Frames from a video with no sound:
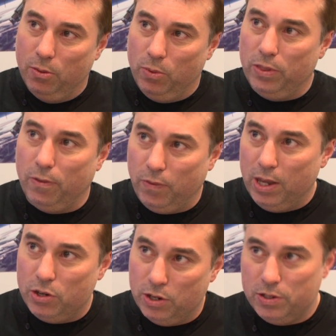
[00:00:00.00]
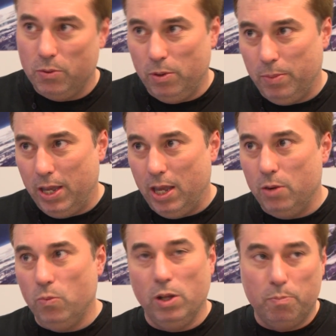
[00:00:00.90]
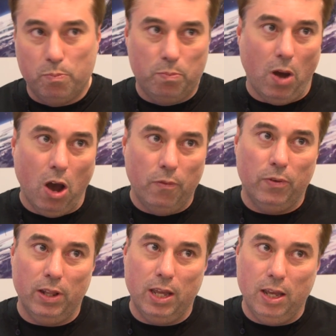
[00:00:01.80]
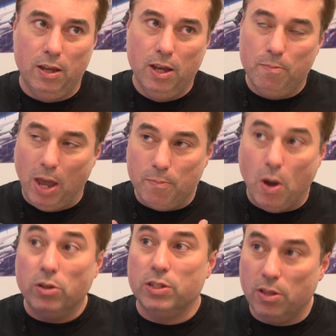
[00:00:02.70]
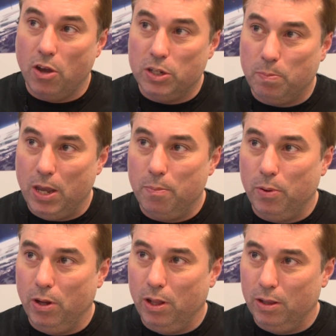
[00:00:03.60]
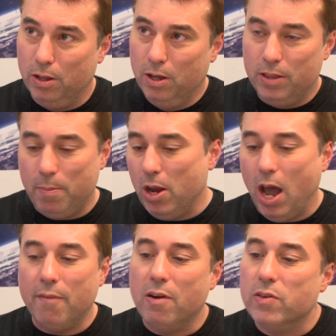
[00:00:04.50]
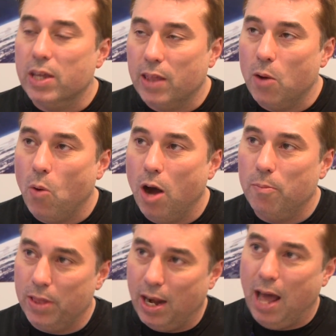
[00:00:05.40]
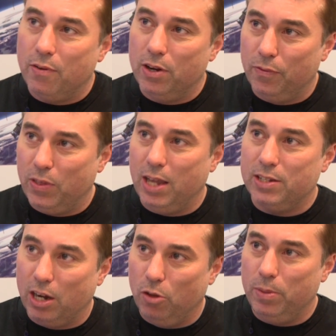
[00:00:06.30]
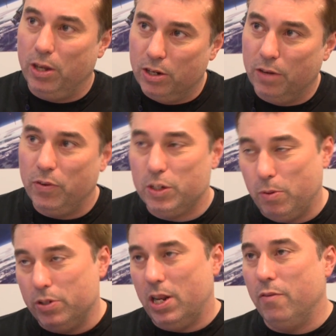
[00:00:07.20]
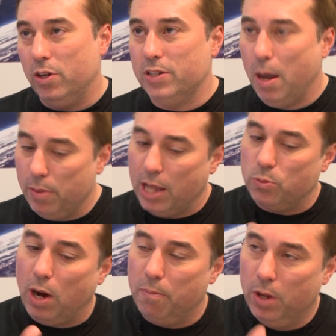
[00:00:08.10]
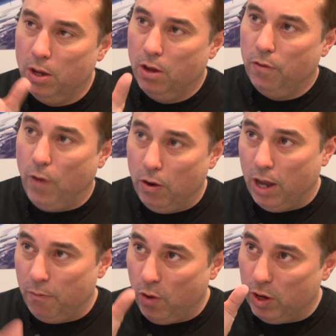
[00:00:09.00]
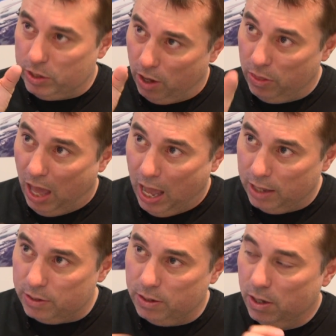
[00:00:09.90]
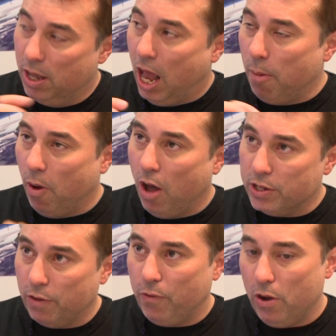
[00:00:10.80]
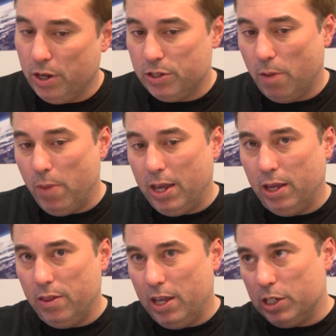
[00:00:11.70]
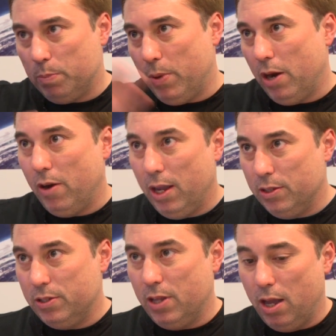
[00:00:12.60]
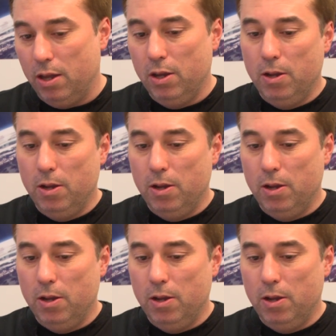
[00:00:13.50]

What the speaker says: with the features that will be in will hopefully make most of those people, they may not have everything they want, but they'll have enough things and it will be good enough experience and have a good time. And that's what I'm focused on that, and I'm also focused on making the experience that